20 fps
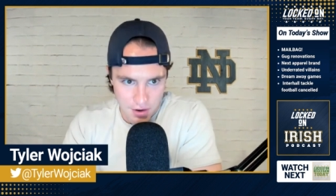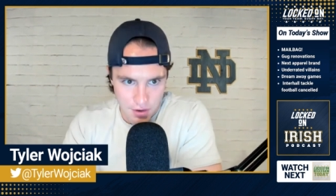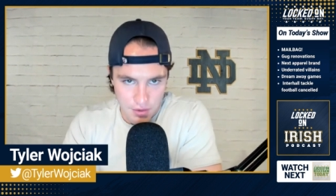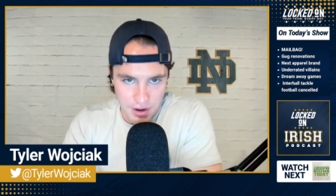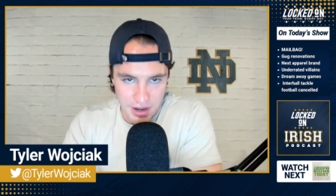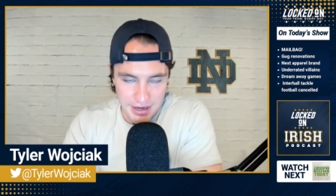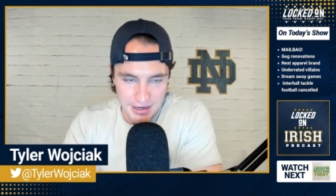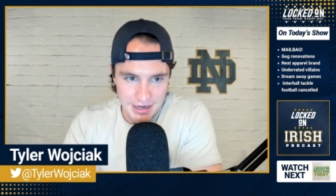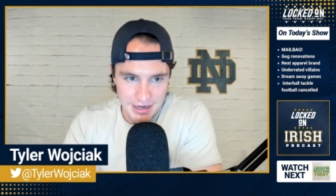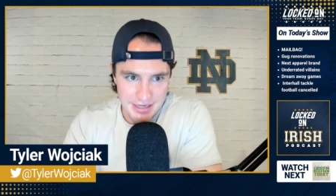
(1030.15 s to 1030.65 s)

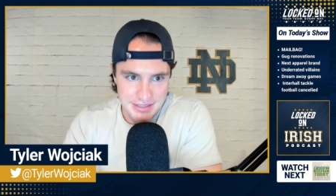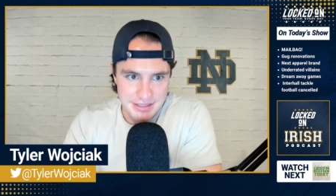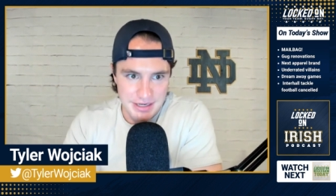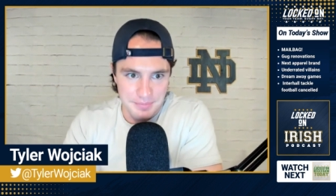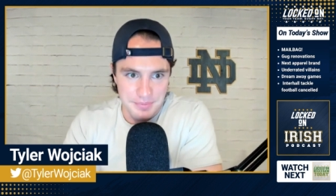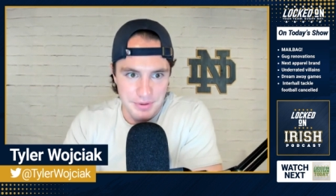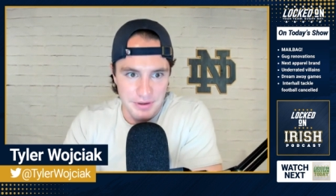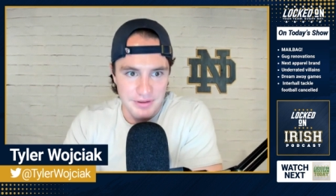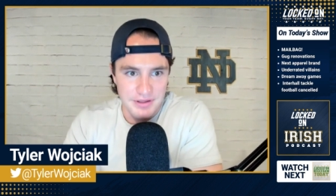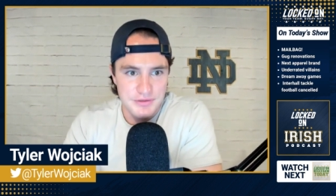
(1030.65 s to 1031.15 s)
Okay, next
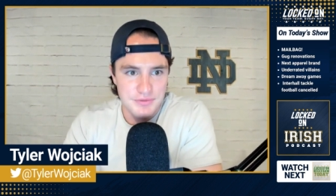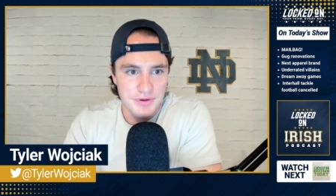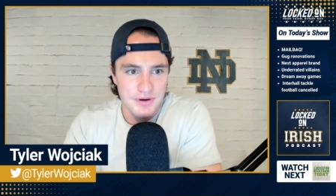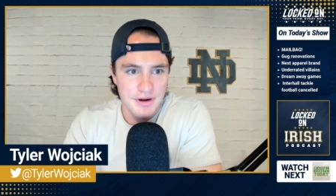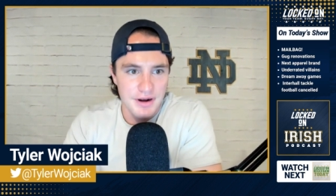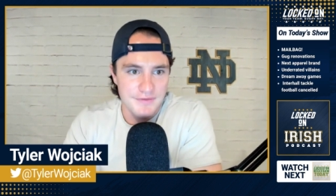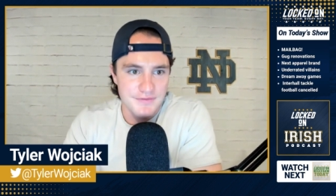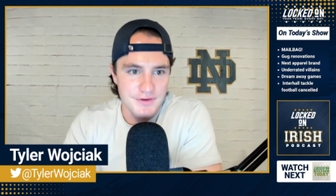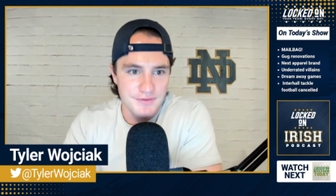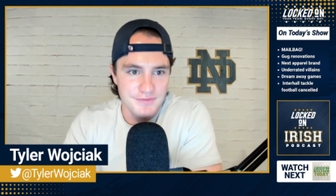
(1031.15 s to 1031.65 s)
up here. This one
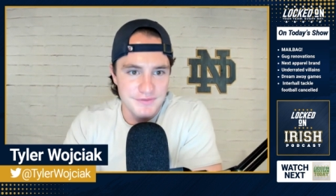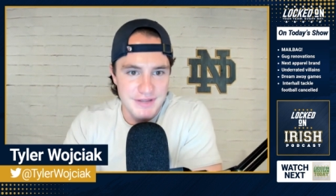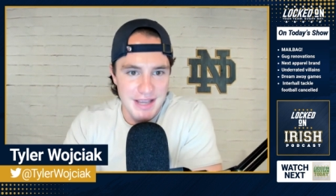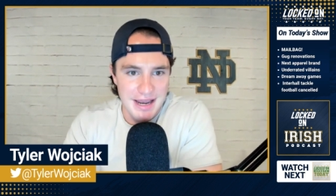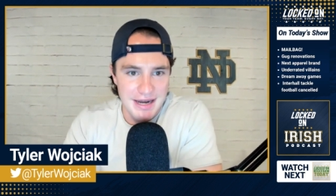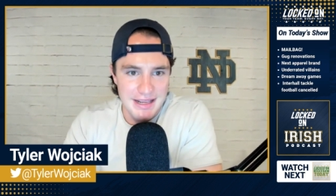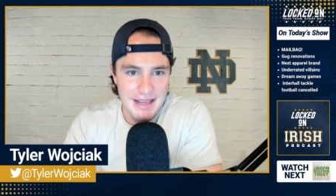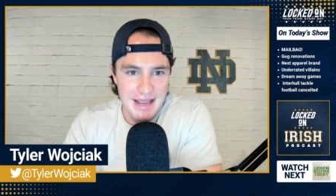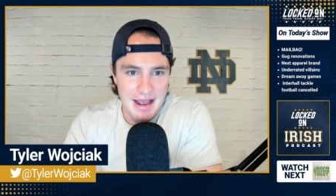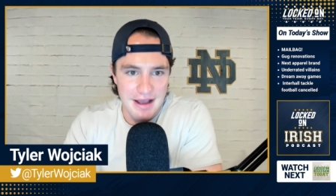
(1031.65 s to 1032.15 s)
comes from
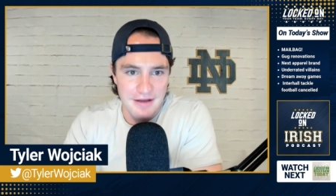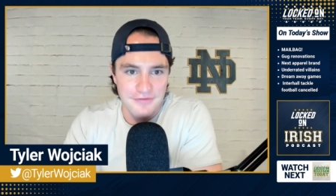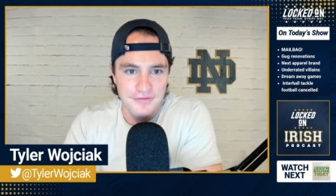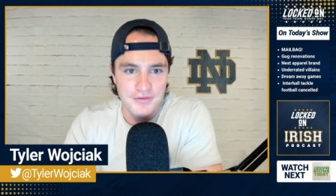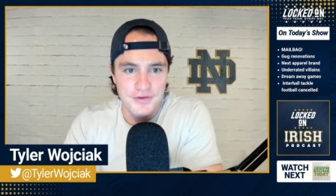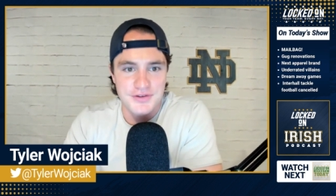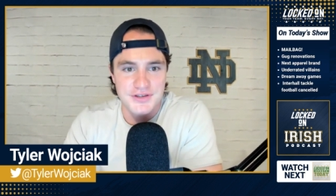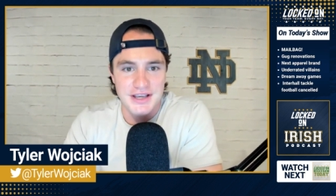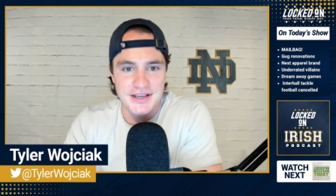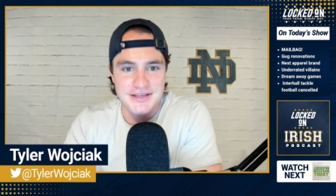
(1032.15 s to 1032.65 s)
Danny F.,
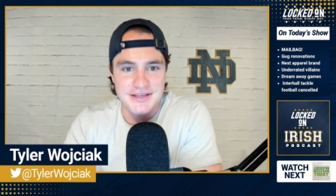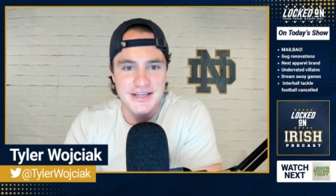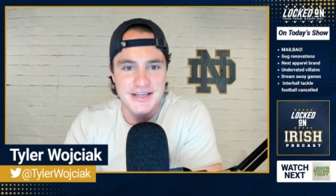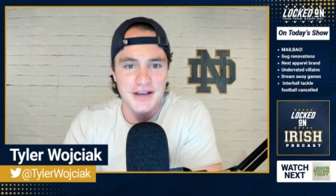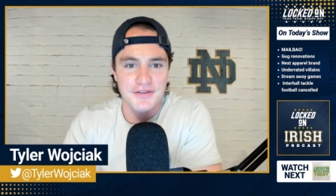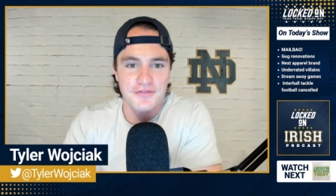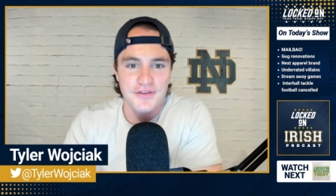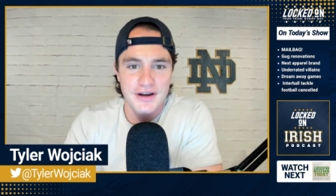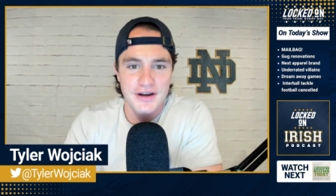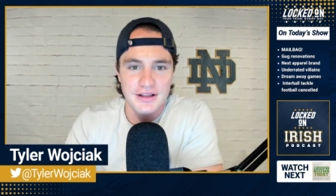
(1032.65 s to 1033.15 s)
who says,
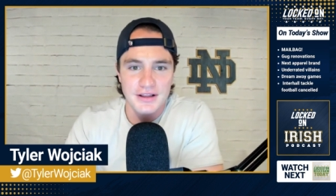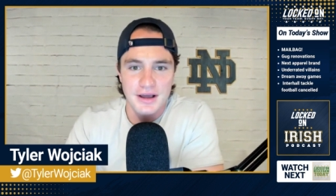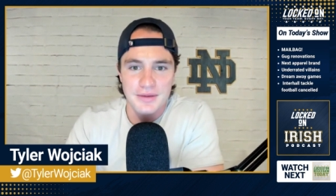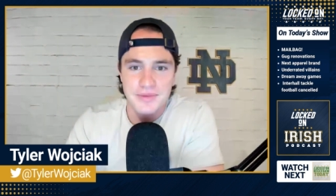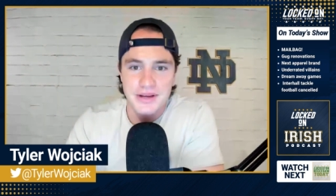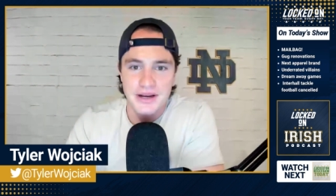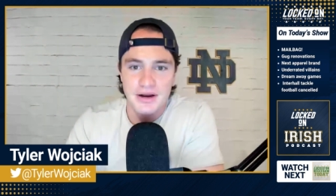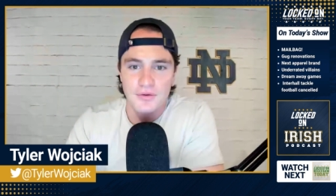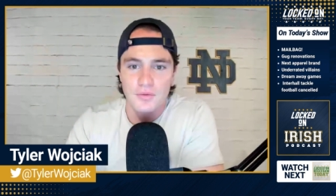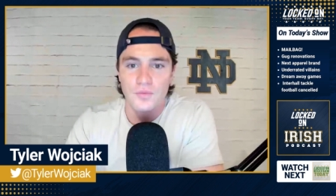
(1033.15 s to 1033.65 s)
Siegfried alum
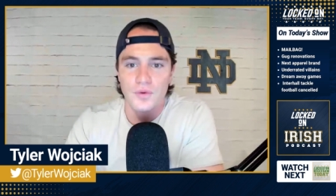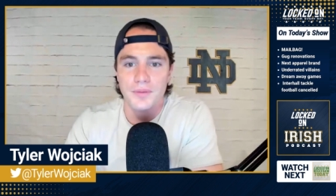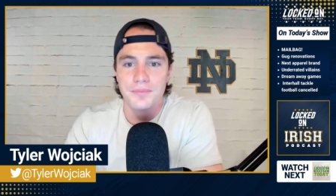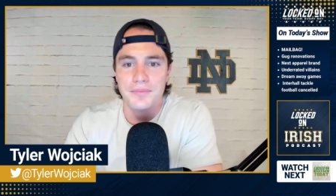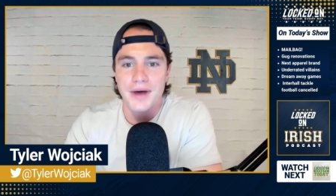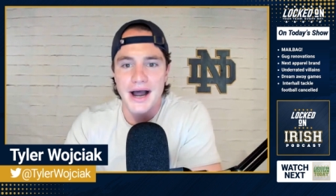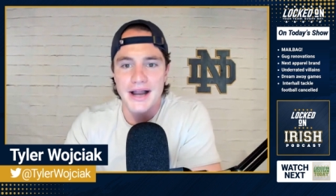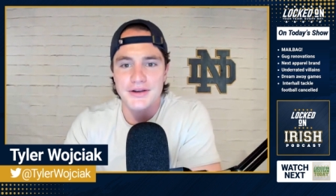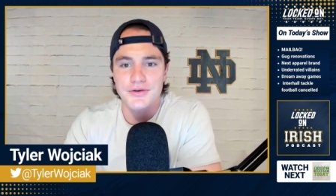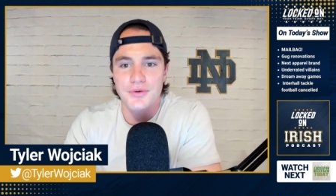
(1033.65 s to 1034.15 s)
here, will
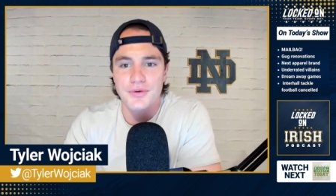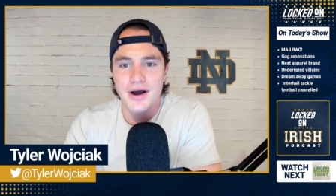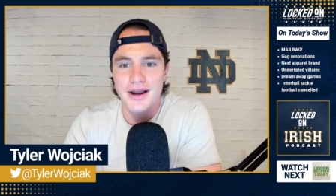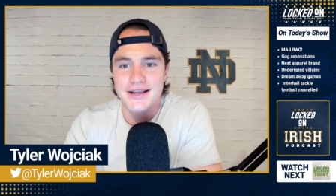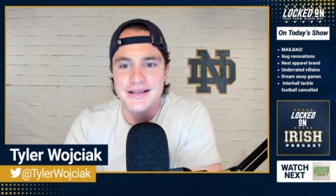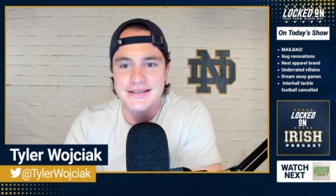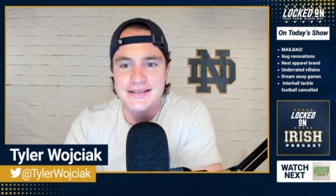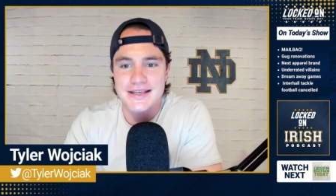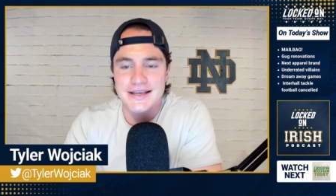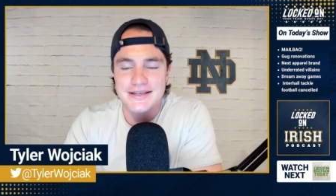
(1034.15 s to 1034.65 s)
Mod Quad
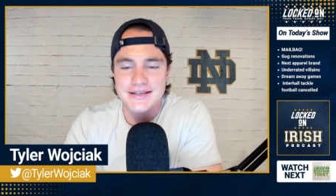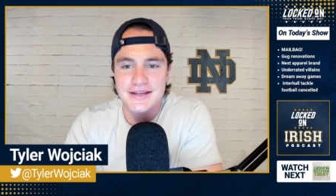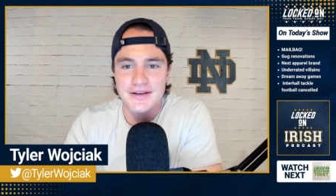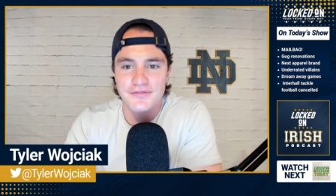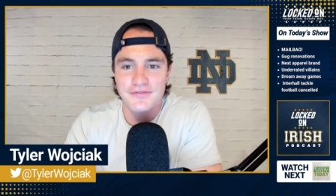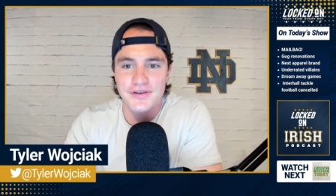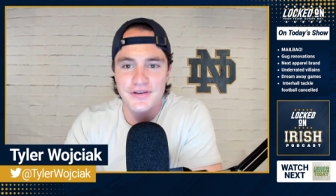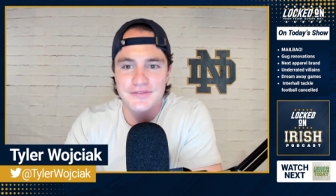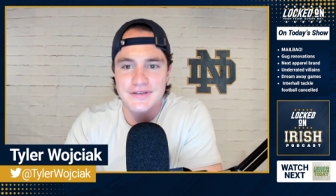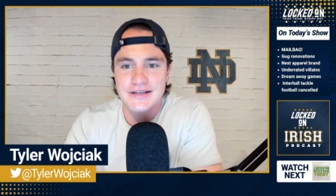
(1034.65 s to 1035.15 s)
exist in
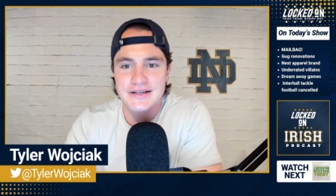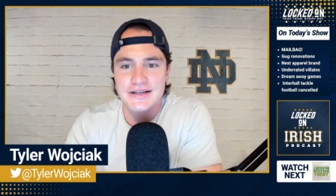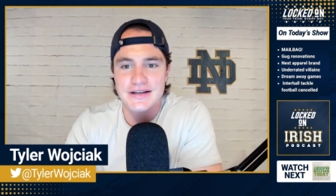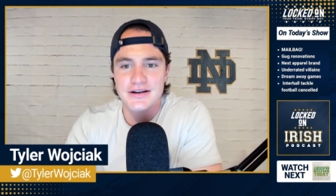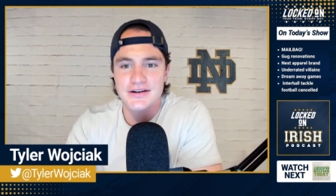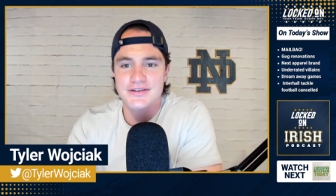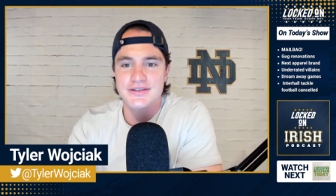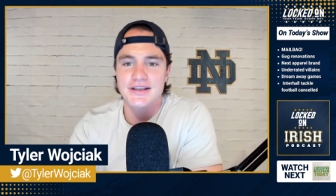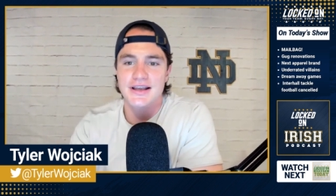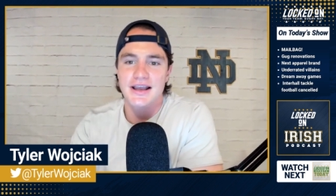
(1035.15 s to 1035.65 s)
fifteen
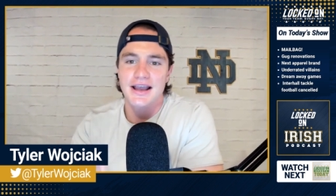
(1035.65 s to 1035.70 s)
years?